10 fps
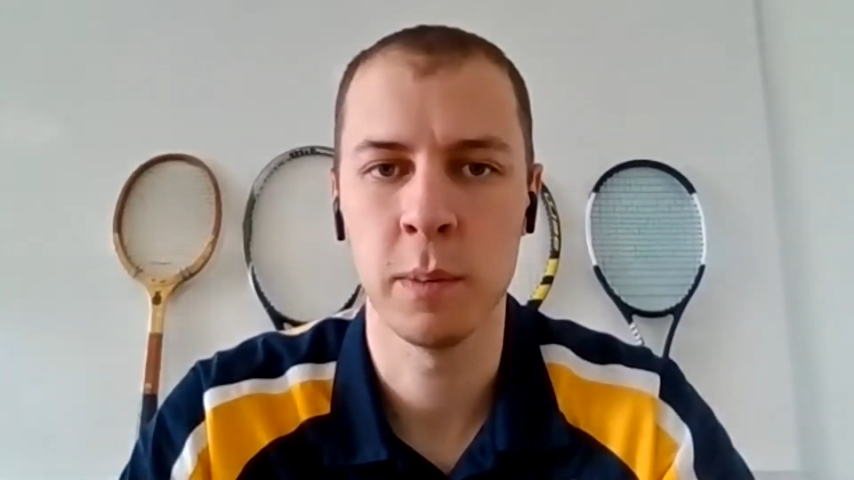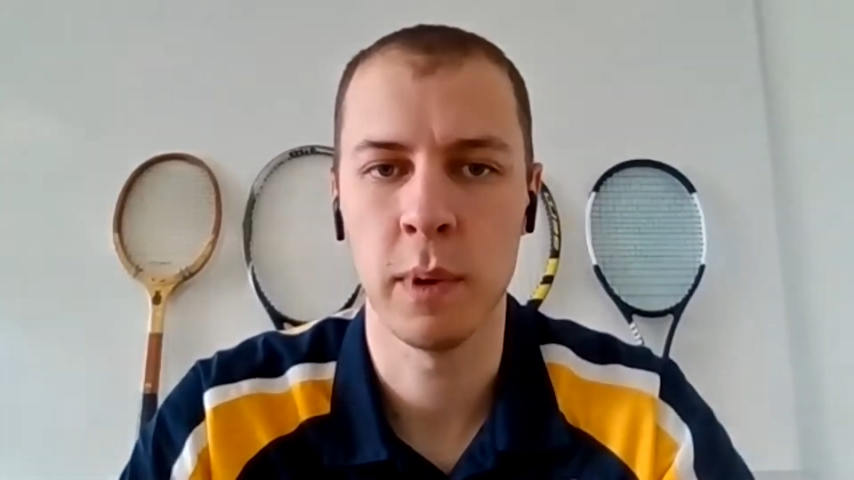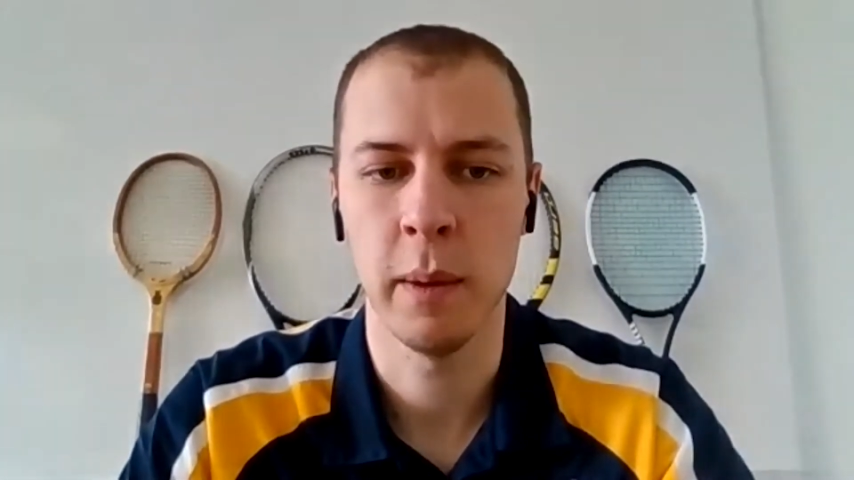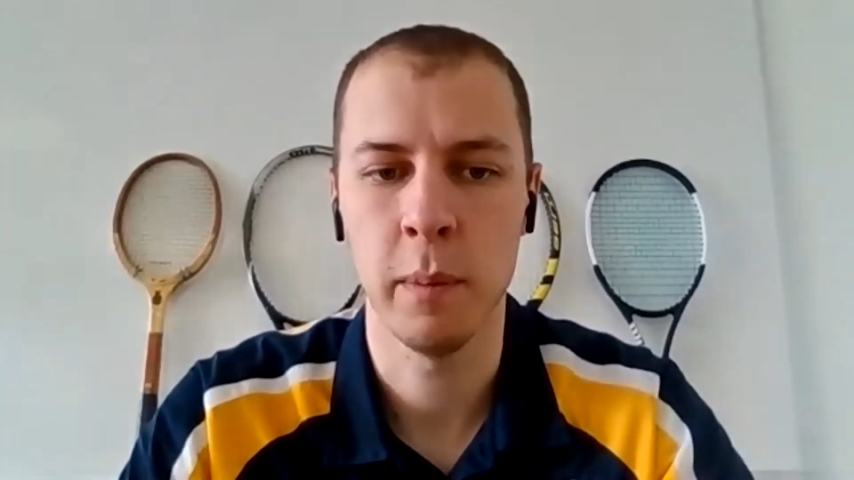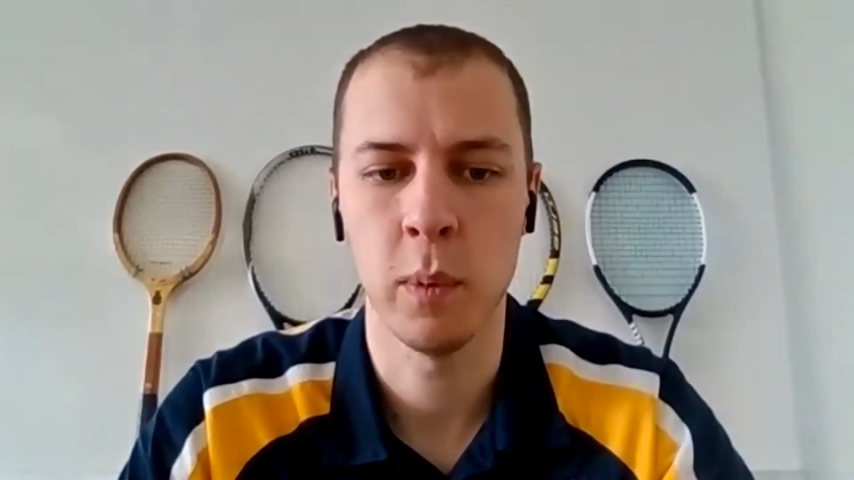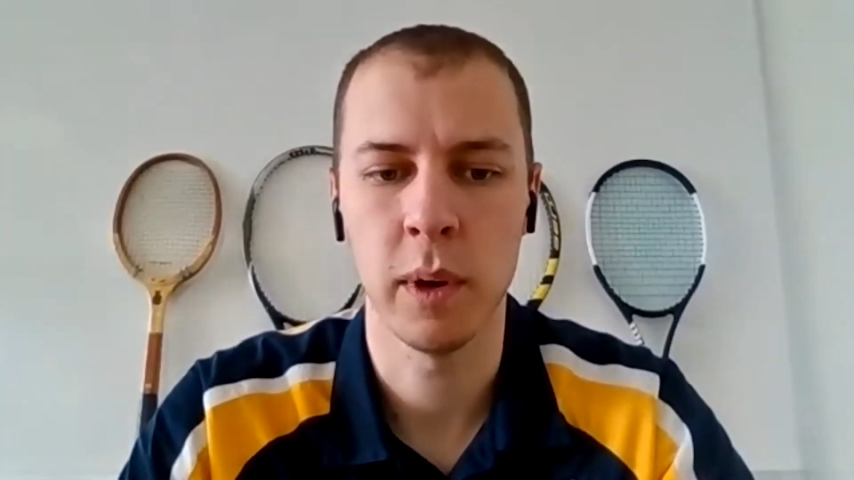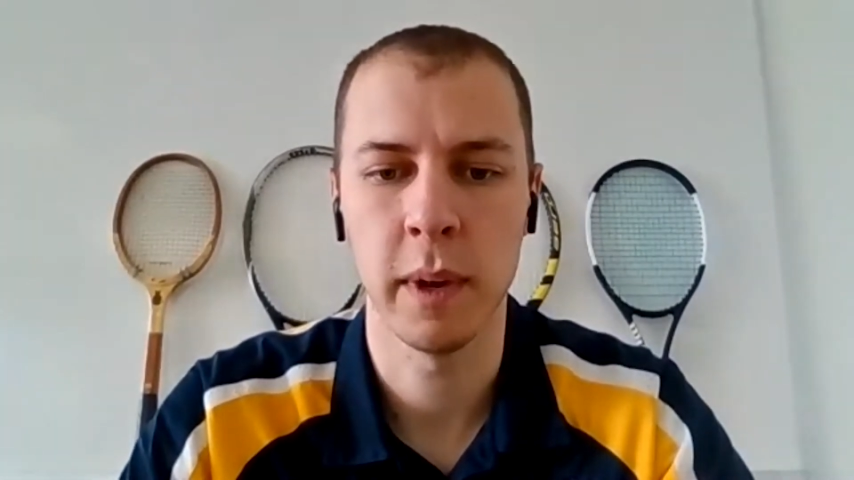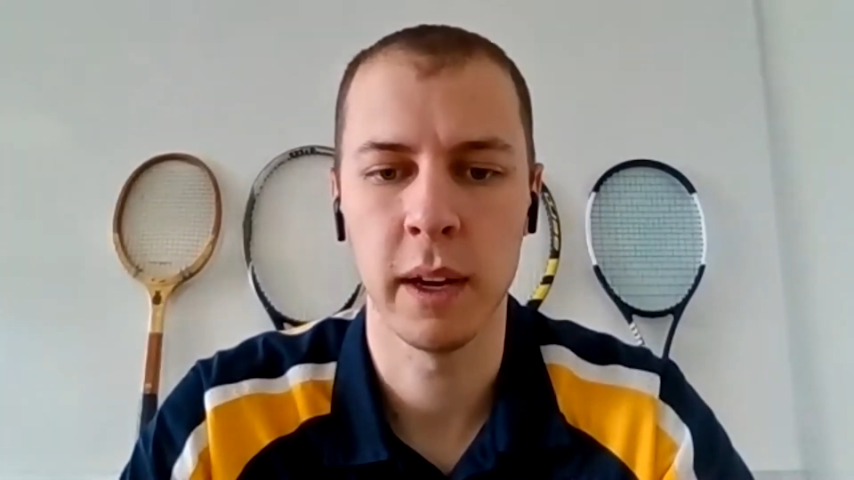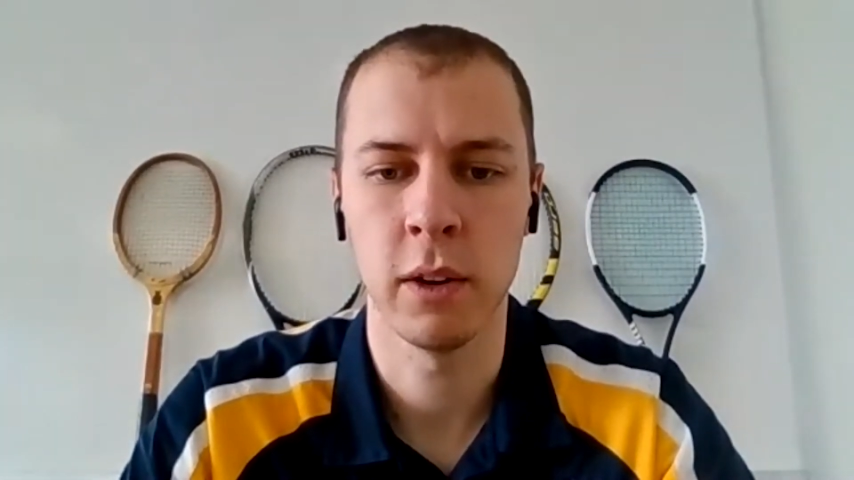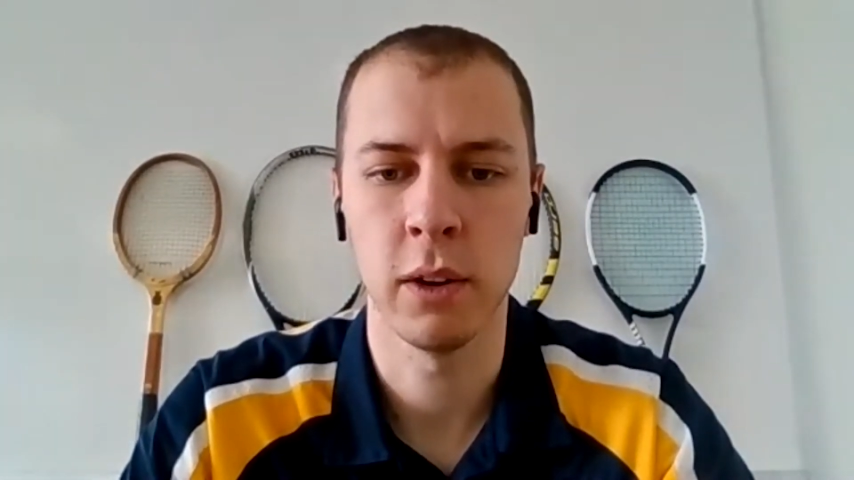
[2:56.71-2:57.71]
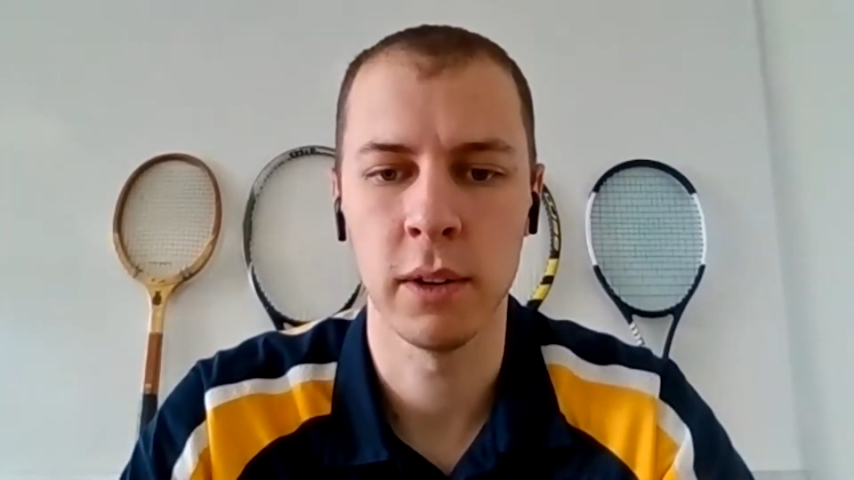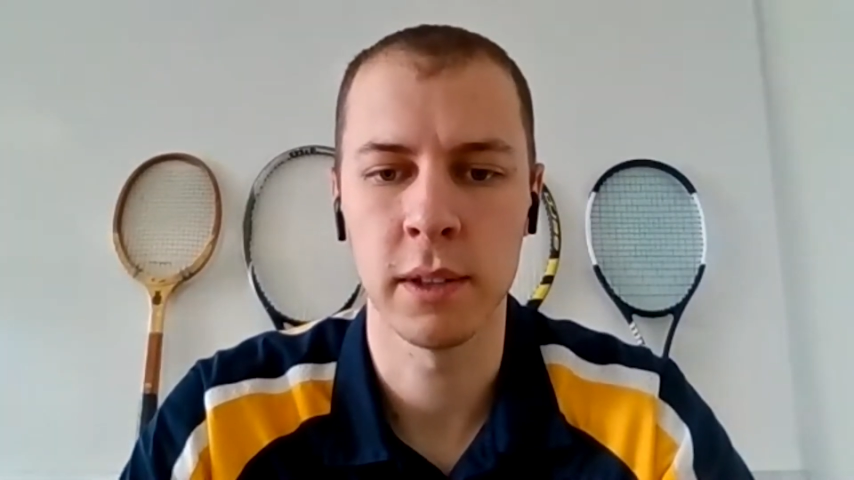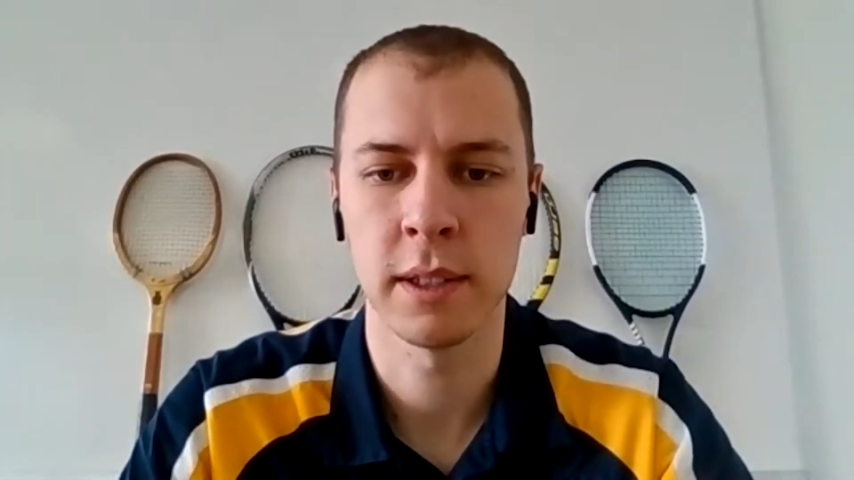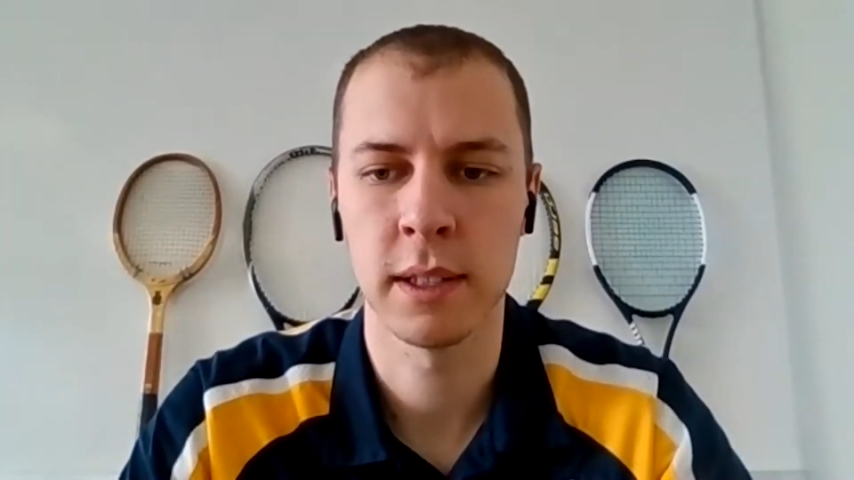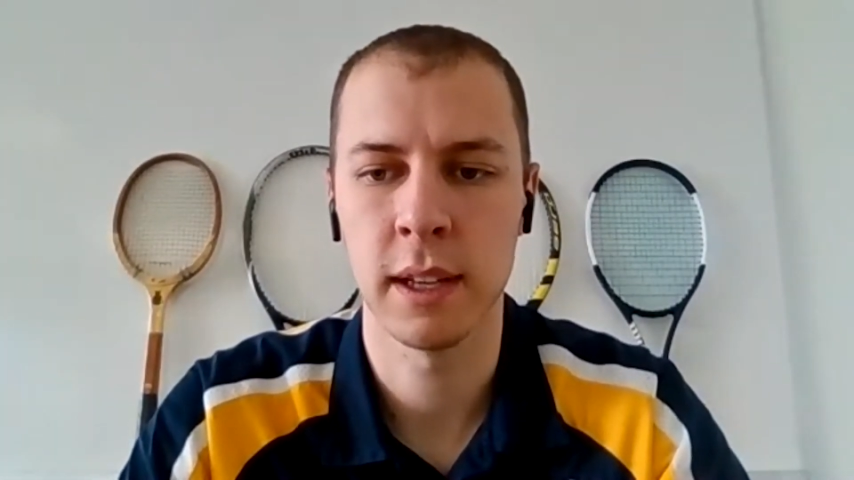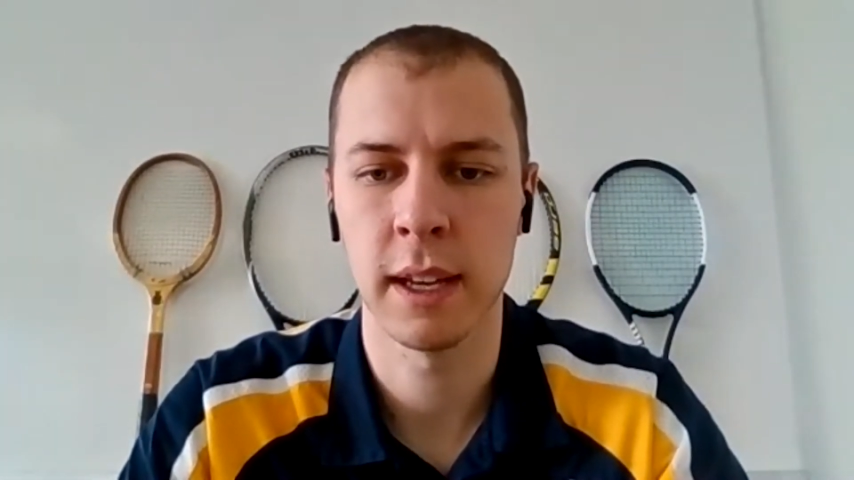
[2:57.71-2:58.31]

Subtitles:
Prep, one of my girls